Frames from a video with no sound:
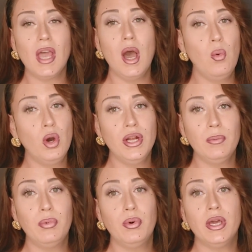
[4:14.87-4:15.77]
I wanted
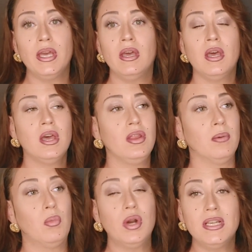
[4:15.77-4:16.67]
a boy. The
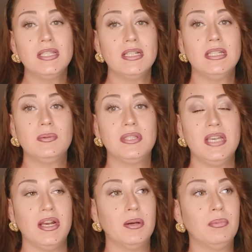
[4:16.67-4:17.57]
morning sickness was
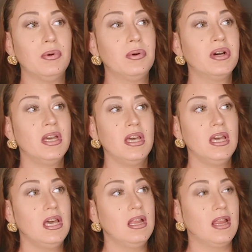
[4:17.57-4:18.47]
terrible.
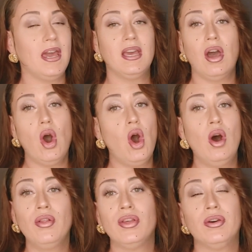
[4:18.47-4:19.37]
Like
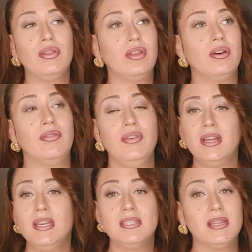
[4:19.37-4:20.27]
all the, the
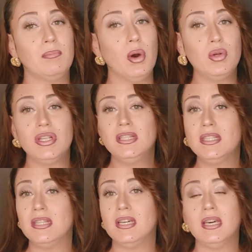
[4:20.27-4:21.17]
feelings and the emotions
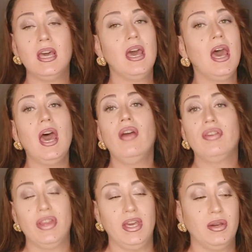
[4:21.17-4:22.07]
and the
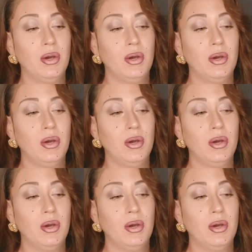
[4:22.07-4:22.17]
everything